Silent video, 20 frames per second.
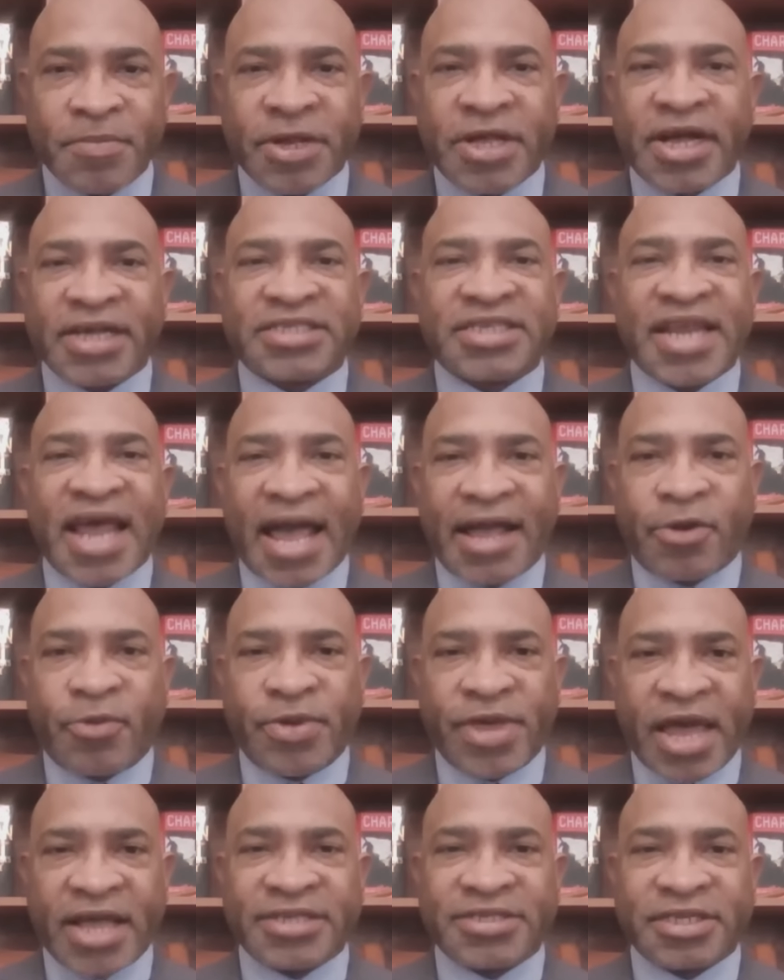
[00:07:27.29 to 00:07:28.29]
because in
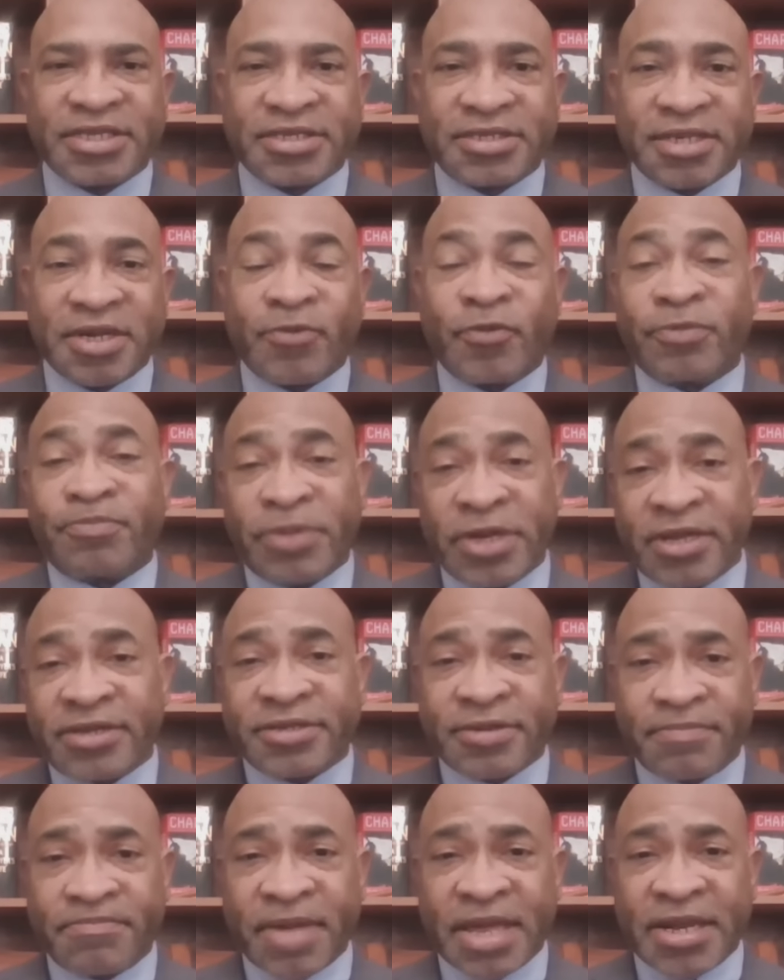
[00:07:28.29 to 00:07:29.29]
acquiescence, it would be
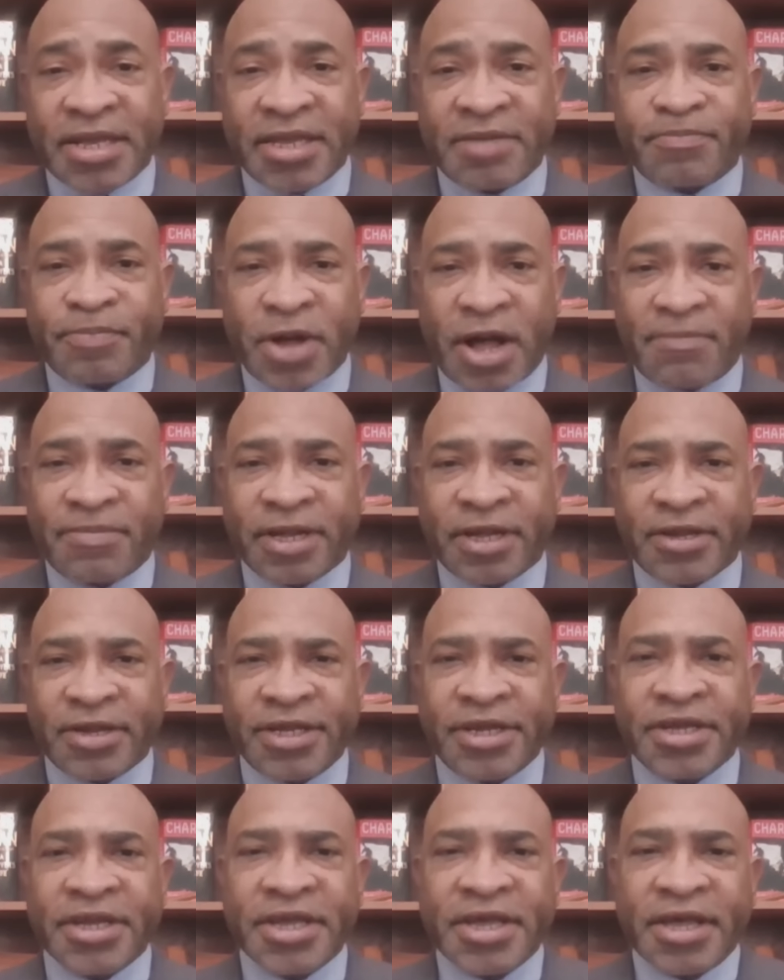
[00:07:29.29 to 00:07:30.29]
to many
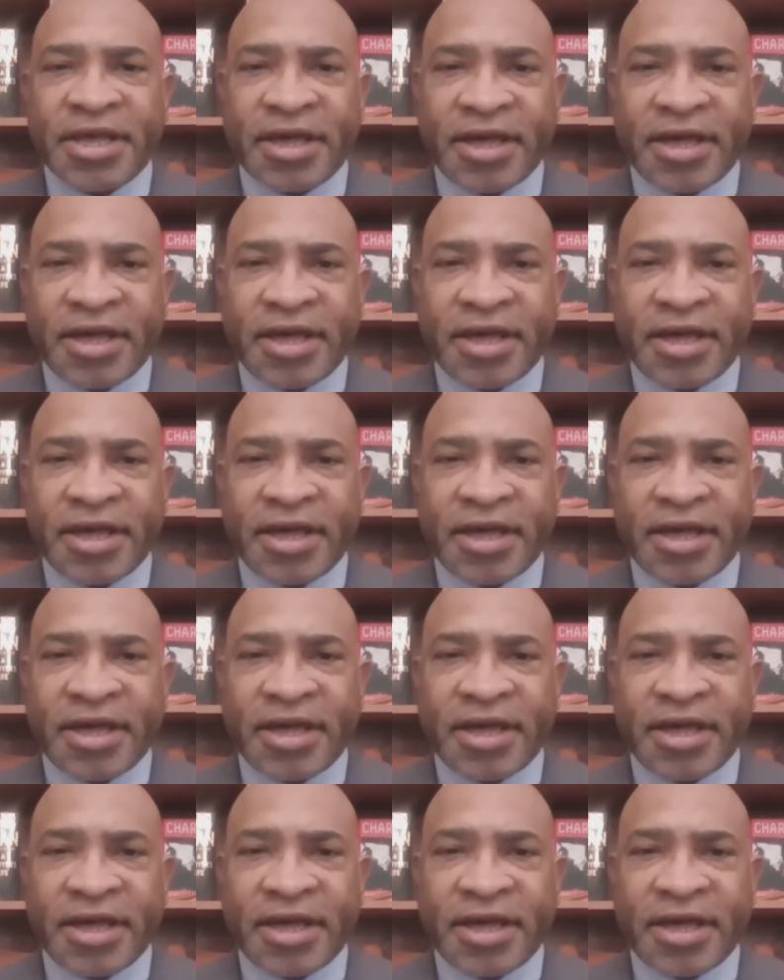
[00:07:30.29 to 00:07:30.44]
publicly